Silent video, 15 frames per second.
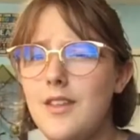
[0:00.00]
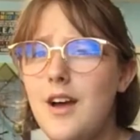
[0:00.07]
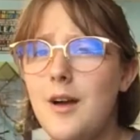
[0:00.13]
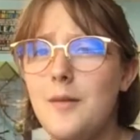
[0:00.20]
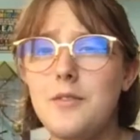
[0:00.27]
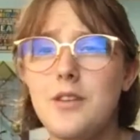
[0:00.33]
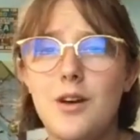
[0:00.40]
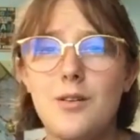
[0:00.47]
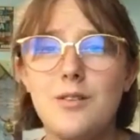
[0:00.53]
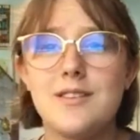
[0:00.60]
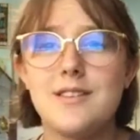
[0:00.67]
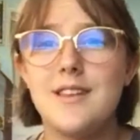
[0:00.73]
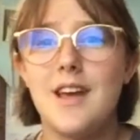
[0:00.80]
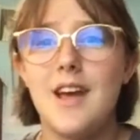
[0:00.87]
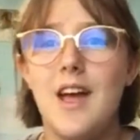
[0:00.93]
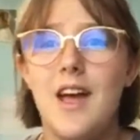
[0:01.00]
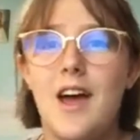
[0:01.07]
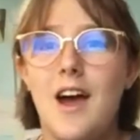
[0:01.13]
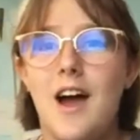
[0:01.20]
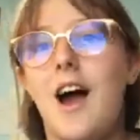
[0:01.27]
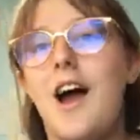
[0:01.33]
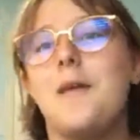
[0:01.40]
Note,
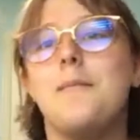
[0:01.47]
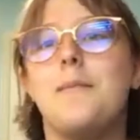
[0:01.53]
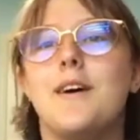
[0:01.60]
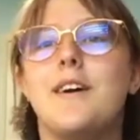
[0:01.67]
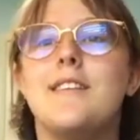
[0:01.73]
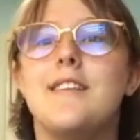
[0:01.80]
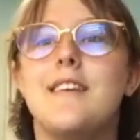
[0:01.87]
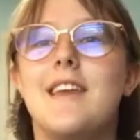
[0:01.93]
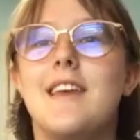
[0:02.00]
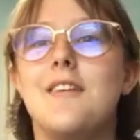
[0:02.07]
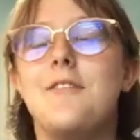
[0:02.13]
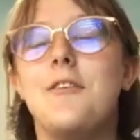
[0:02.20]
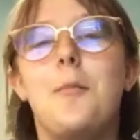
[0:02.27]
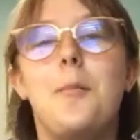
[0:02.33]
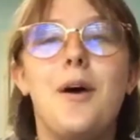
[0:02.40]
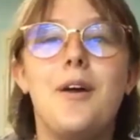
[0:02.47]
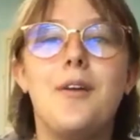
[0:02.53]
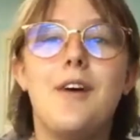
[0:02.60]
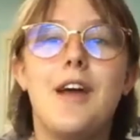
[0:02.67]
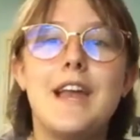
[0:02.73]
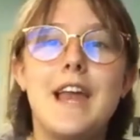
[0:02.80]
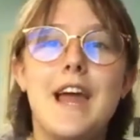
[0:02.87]
I'm bird sitting for Bird
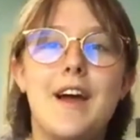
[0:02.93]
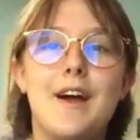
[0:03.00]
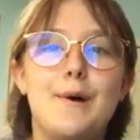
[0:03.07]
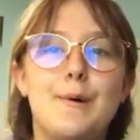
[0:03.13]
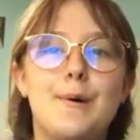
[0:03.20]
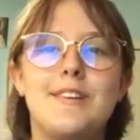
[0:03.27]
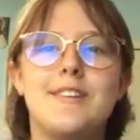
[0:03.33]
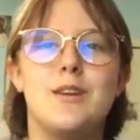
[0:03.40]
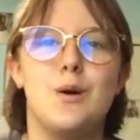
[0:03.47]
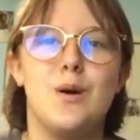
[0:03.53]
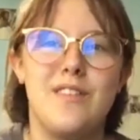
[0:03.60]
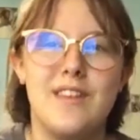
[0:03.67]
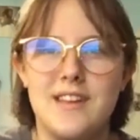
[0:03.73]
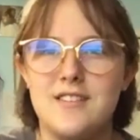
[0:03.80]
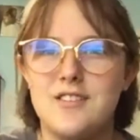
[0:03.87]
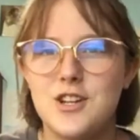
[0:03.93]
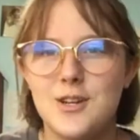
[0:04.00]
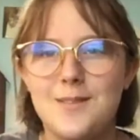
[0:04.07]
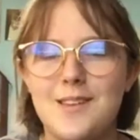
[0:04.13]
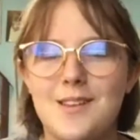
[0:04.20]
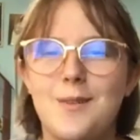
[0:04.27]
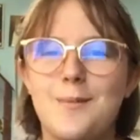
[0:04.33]
right now, so if he
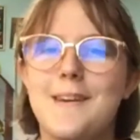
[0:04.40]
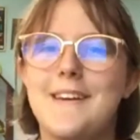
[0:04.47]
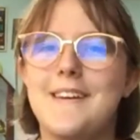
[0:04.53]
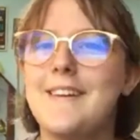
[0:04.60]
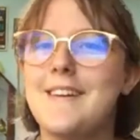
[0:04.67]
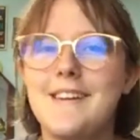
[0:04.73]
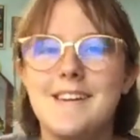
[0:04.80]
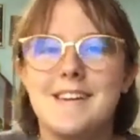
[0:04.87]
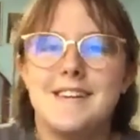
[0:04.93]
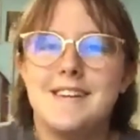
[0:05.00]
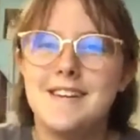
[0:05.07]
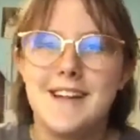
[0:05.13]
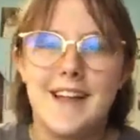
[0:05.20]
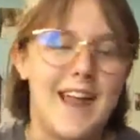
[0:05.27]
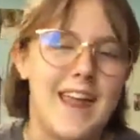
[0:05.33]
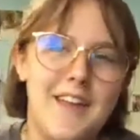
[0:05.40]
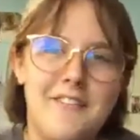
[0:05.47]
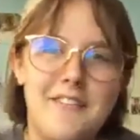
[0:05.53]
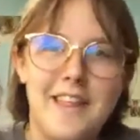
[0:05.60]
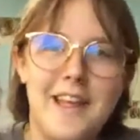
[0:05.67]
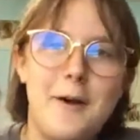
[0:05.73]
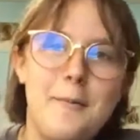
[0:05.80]
chirps a little bit, I can't
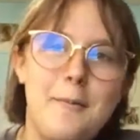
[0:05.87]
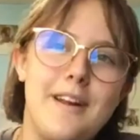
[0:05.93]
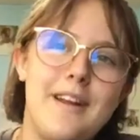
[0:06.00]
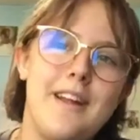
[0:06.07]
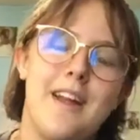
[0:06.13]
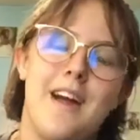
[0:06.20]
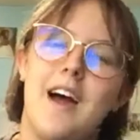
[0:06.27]
really help it.